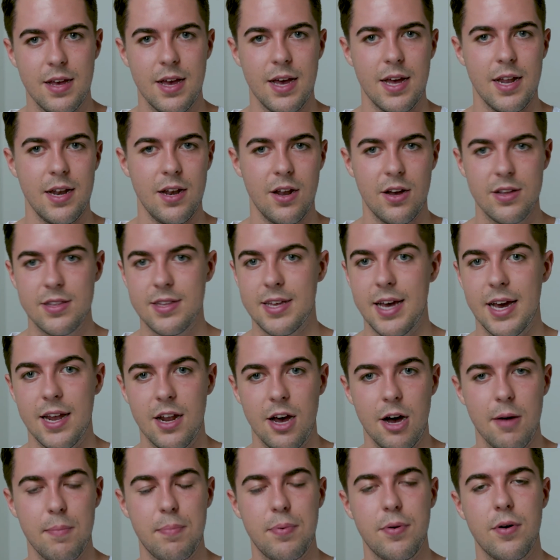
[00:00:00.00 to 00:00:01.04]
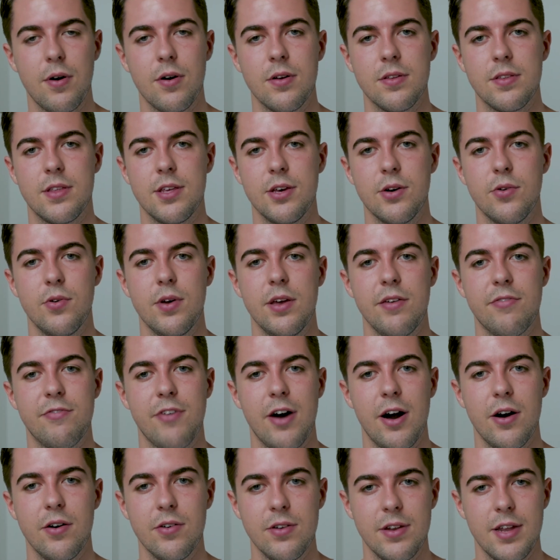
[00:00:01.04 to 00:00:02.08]
and not get up until he
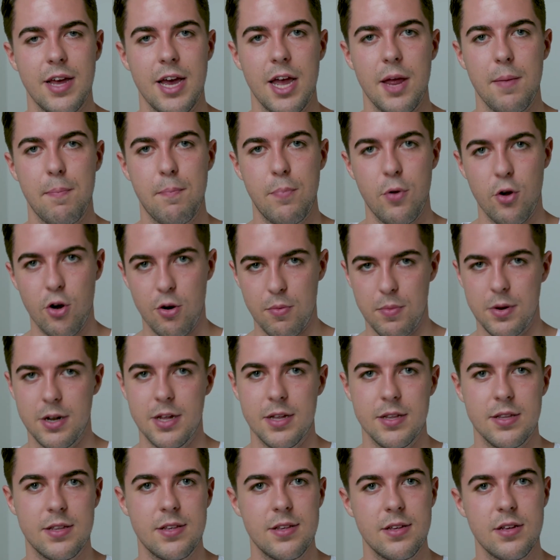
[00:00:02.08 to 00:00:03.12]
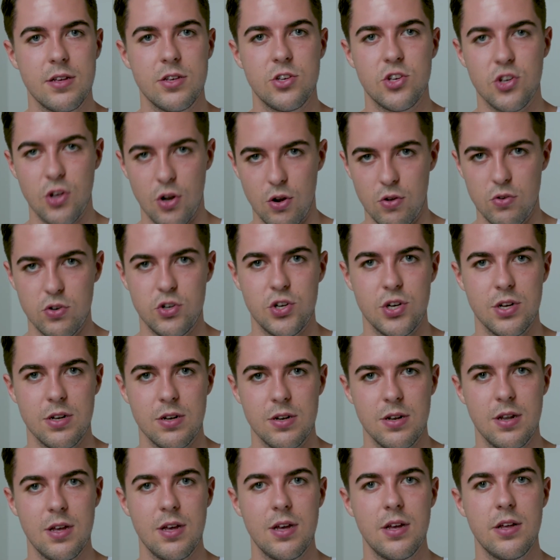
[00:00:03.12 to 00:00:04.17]
found a permanent solution
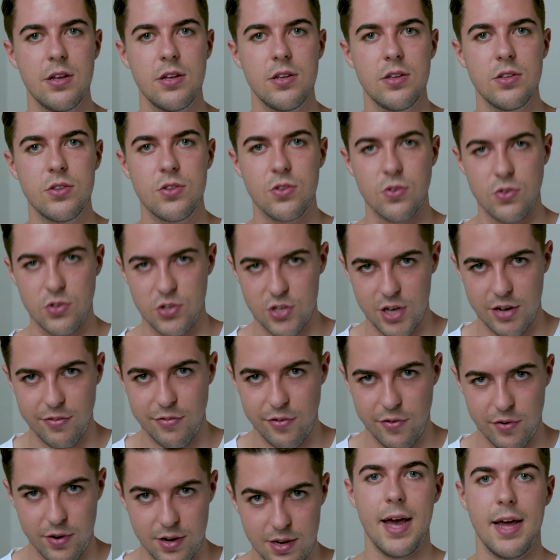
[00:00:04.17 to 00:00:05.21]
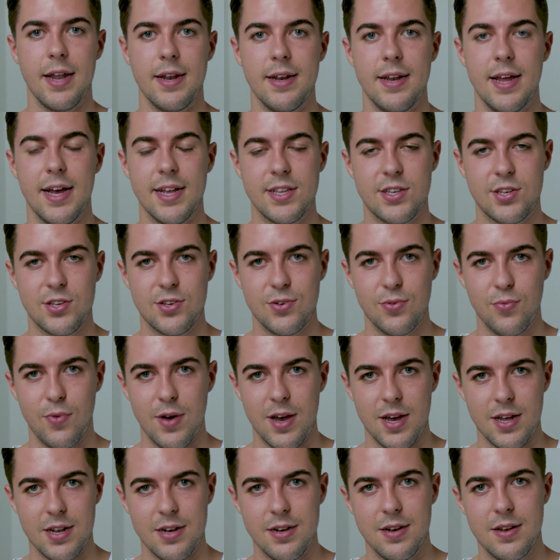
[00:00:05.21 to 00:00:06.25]
to suffering. And that's
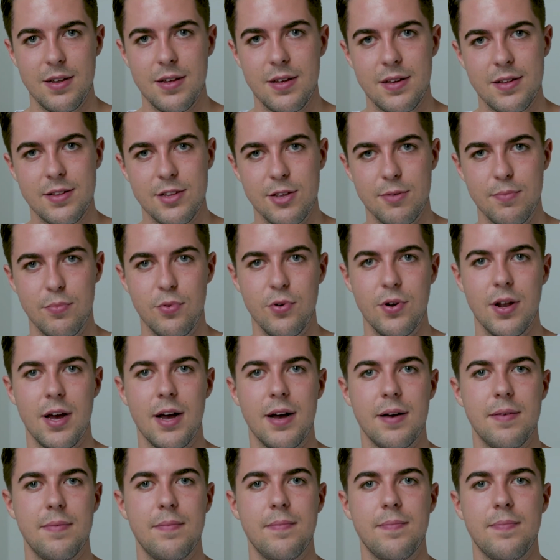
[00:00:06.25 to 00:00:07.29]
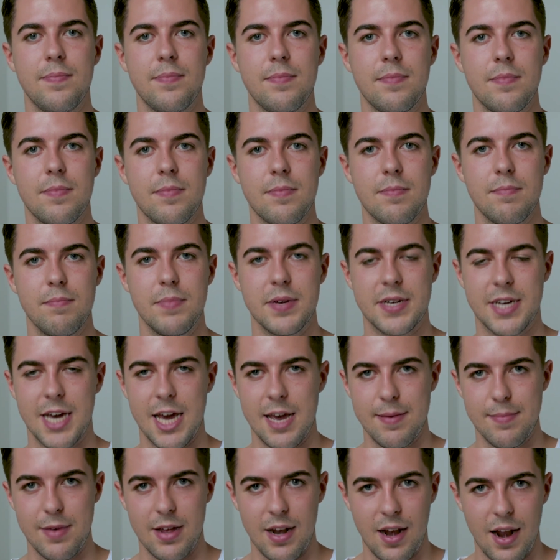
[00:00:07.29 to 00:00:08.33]
when the Buddha
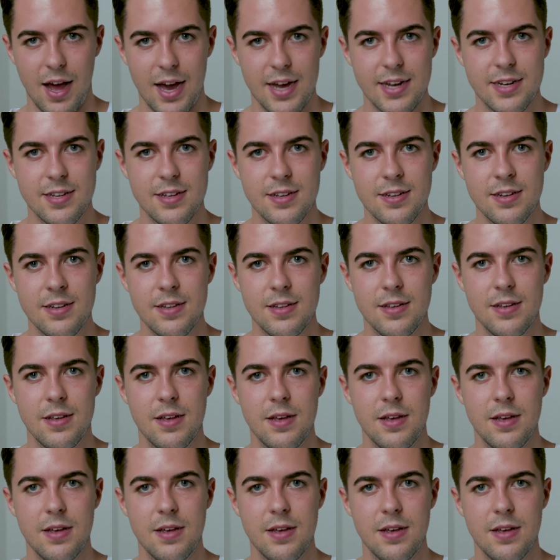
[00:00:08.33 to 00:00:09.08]
became enlightened